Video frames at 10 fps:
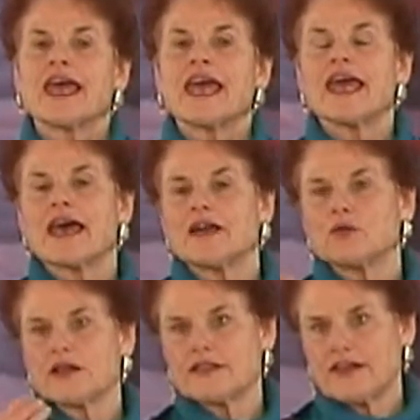And
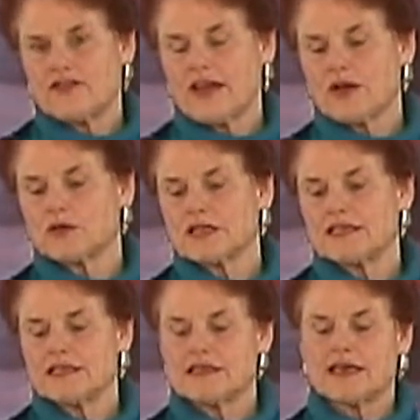what they found when they
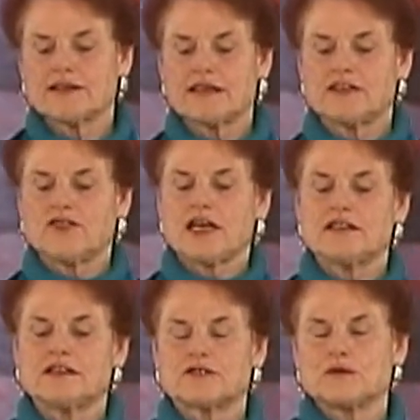did that, they
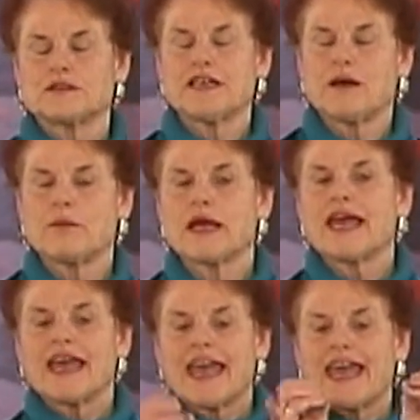divided the groups up,
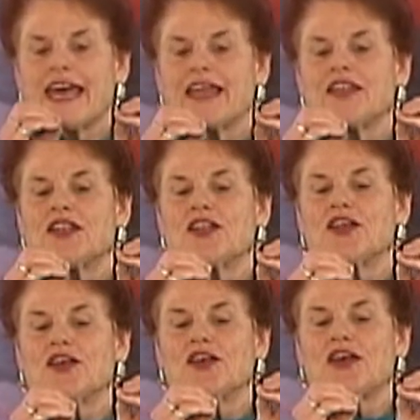and
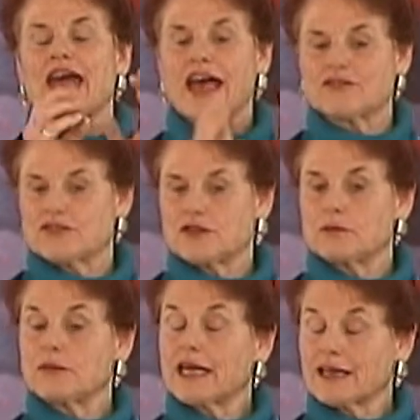half of
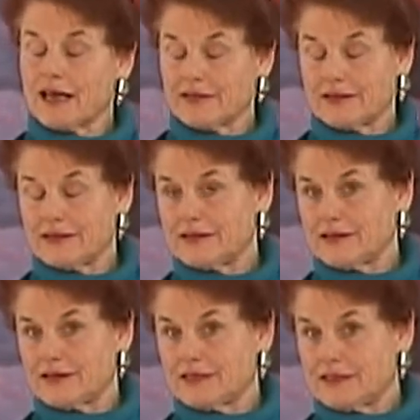them had gotten
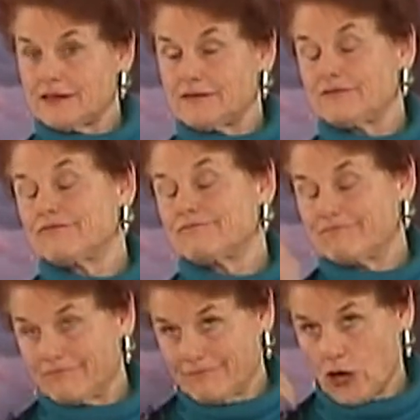the
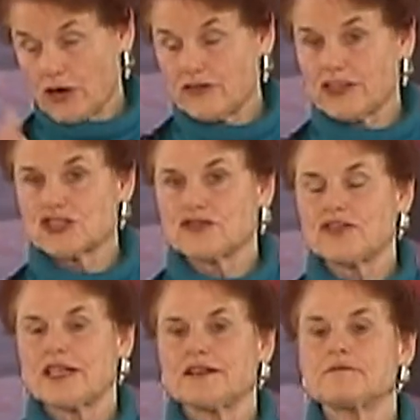artificial
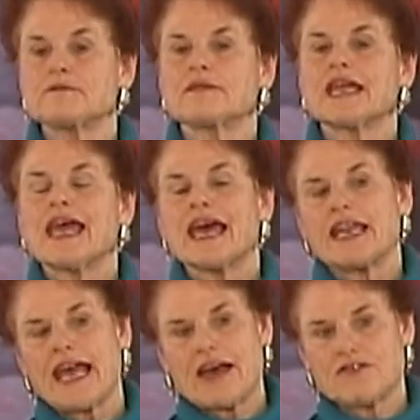feeding, and
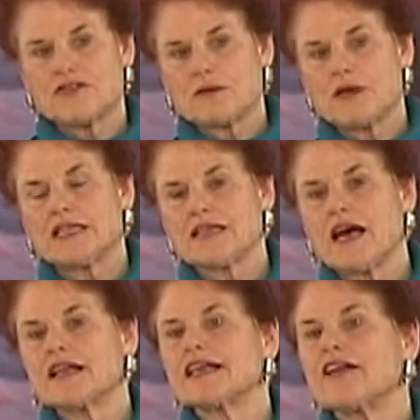half of them had
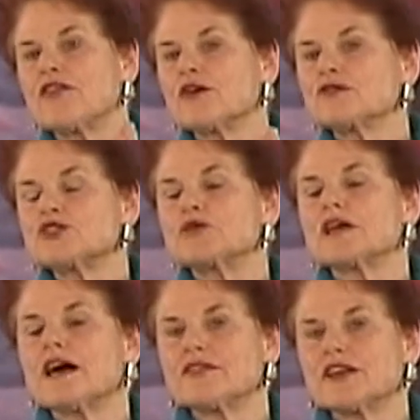not. And those who had
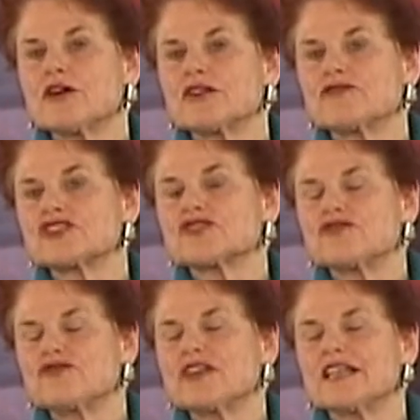gotten the artificial
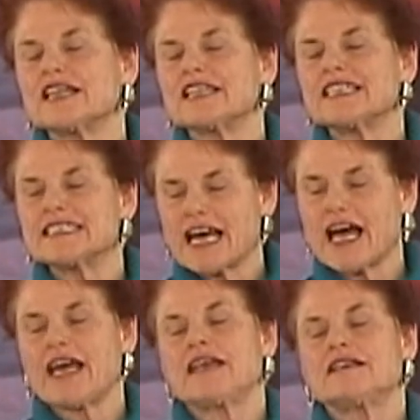feeding
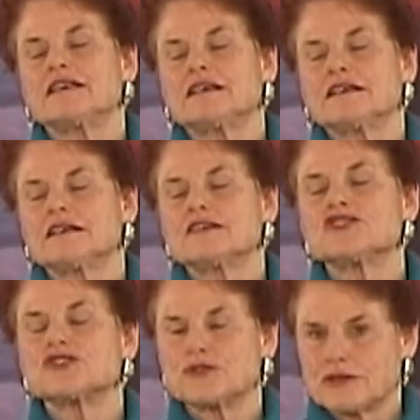died
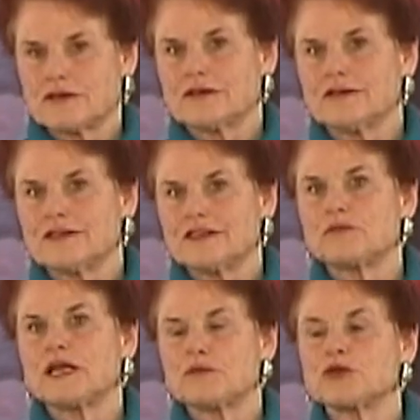sooner than the
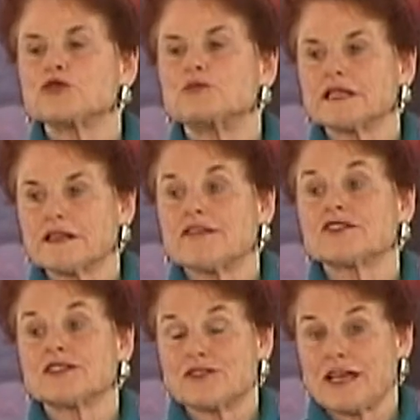people who had been left
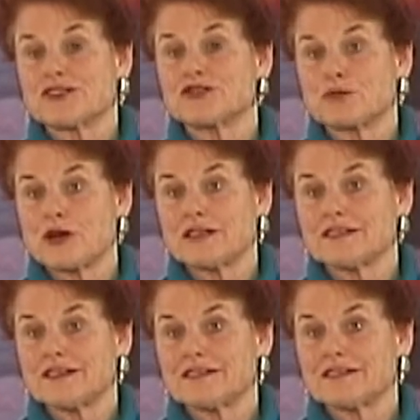to their natural
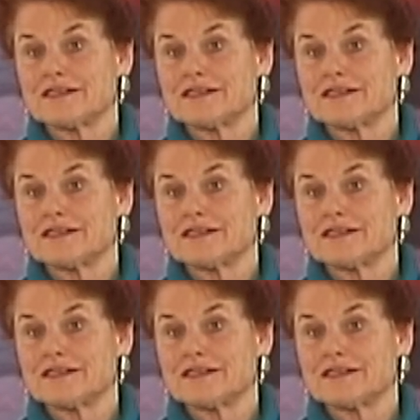process.